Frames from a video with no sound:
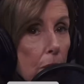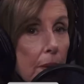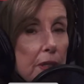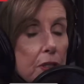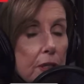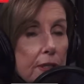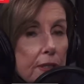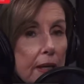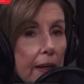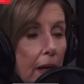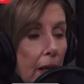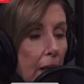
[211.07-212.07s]
Let me just
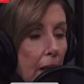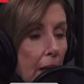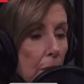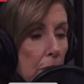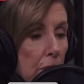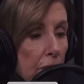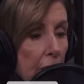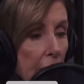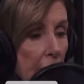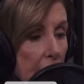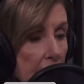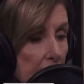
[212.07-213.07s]
say, I won't say
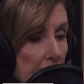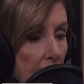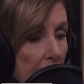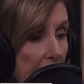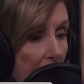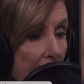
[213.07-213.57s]
necessarily